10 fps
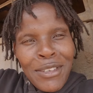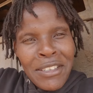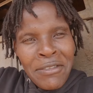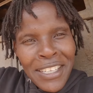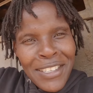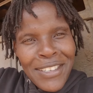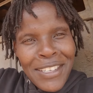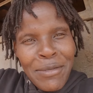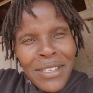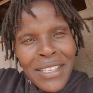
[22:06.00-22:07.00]
to the
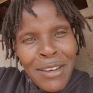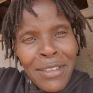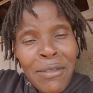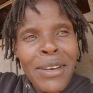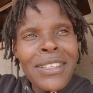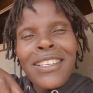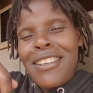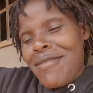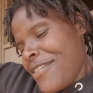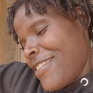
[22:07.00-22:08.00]
factory, we see how they make tea
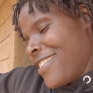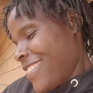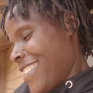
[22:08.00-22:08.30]
leaves.